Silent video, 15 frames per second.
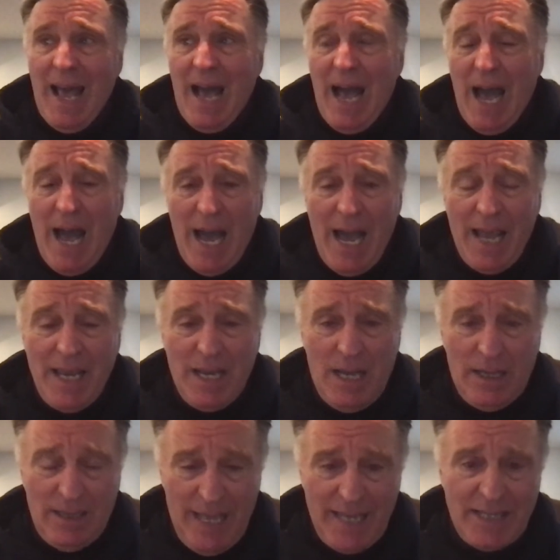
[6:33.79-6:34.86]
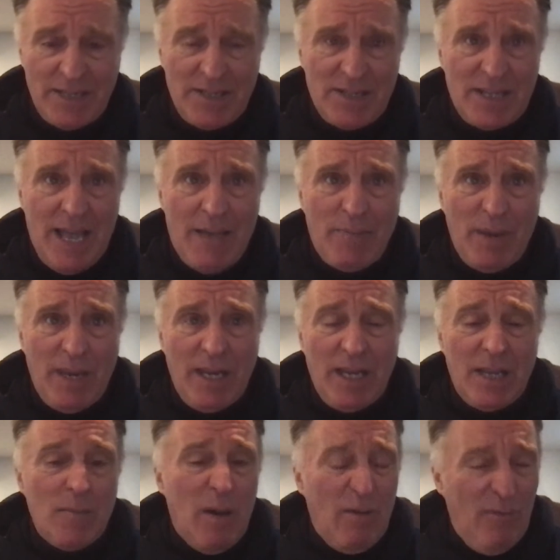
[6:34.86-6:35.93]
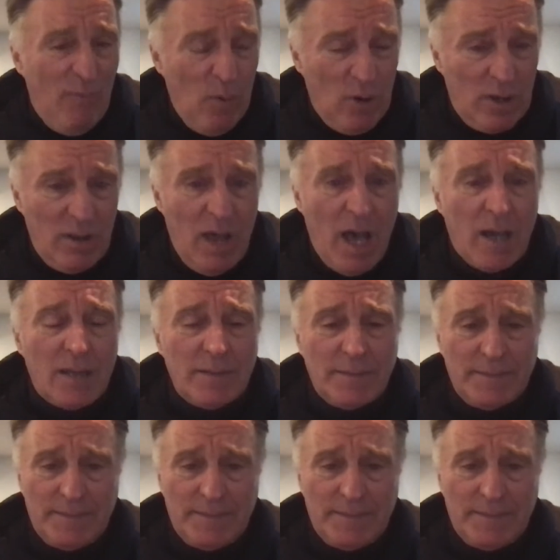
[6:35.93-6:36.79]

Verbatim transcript: I uh, like to stop eating about four o'clock.